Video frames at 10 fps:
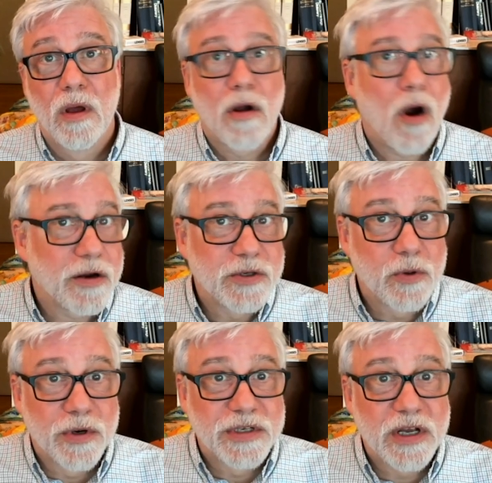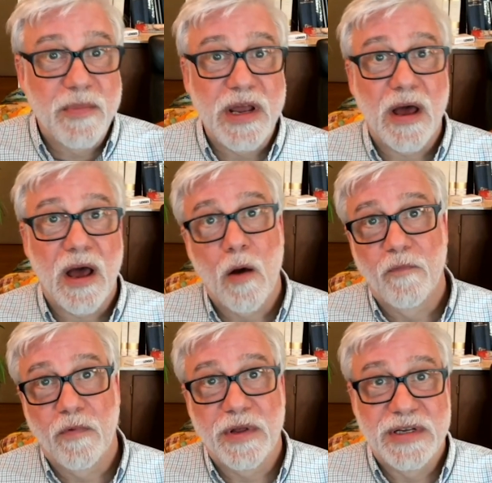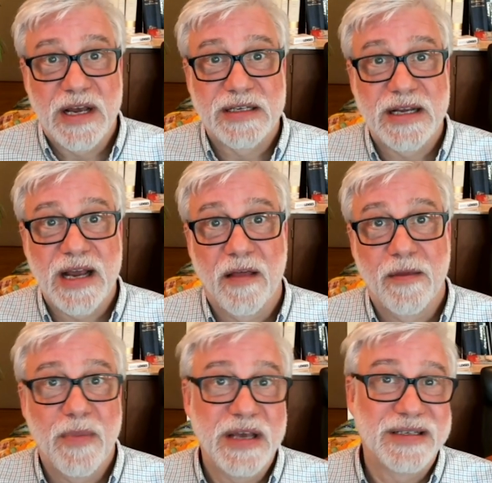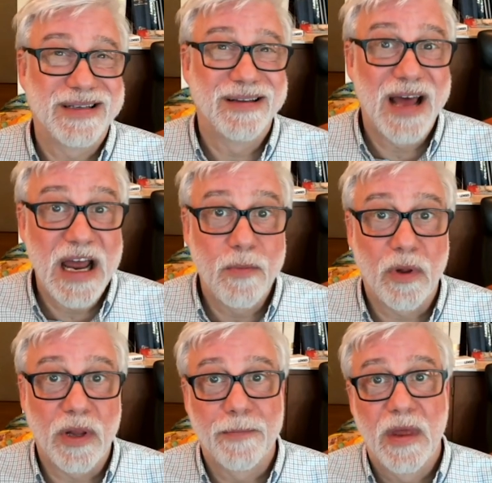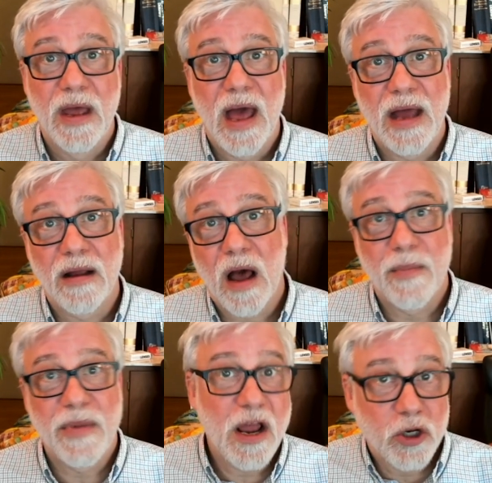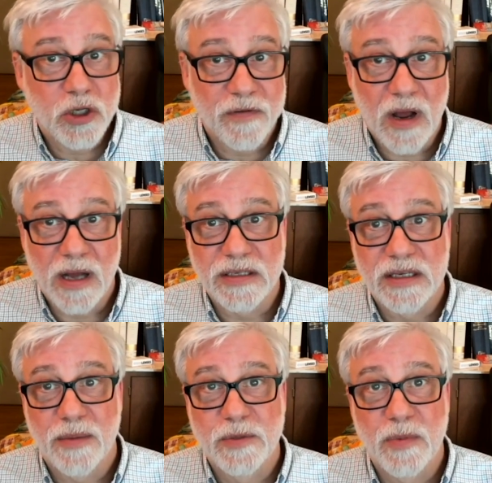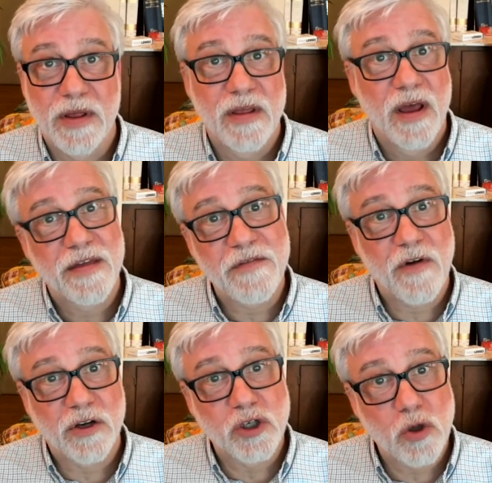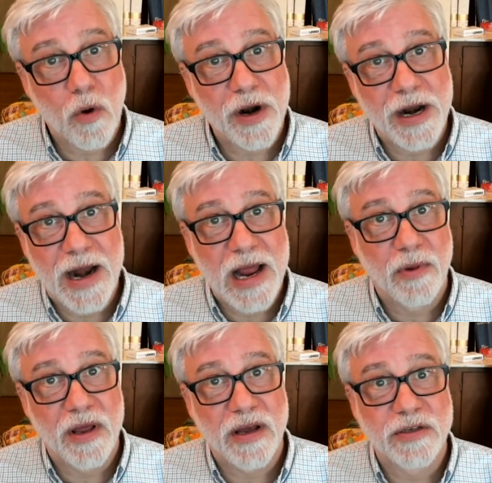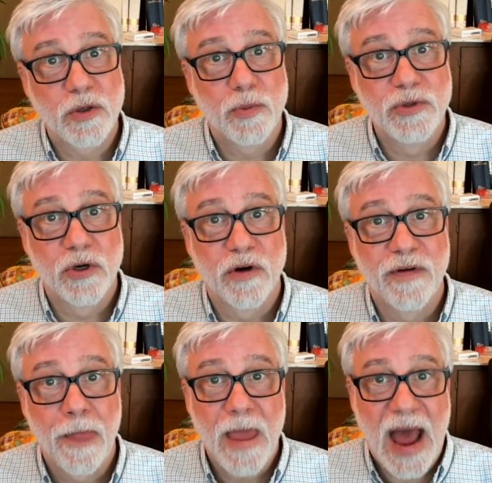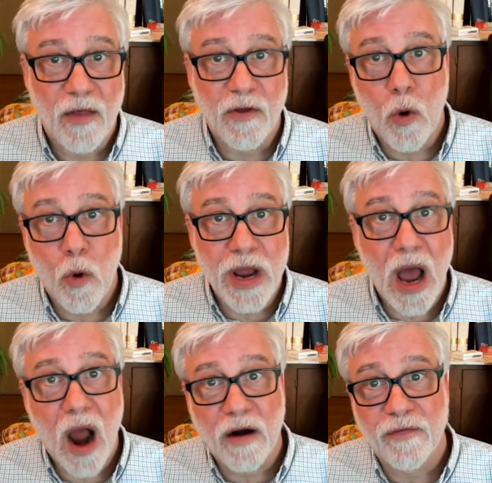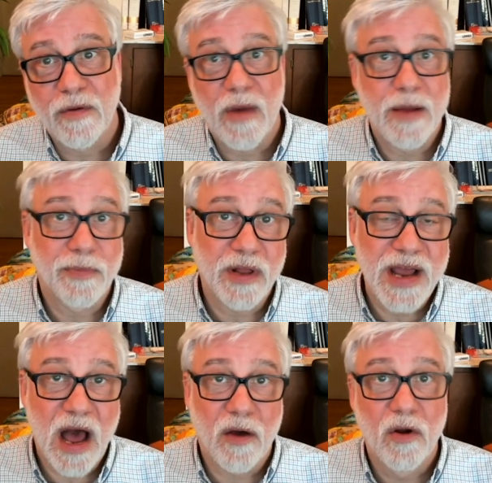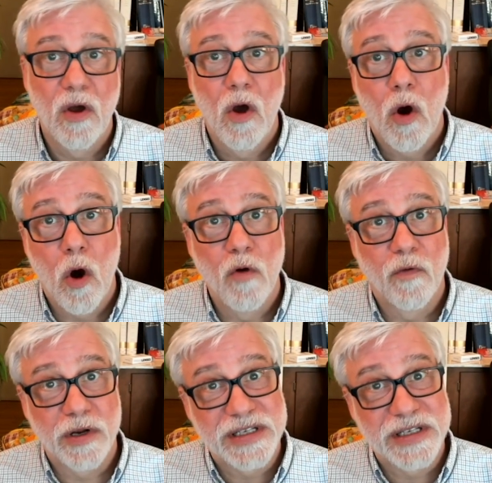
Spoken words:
Card sorts can be helpful in testing out the basic labeling and combination of concepts, but they fall short in enabling us to observe how the choreography might play out over a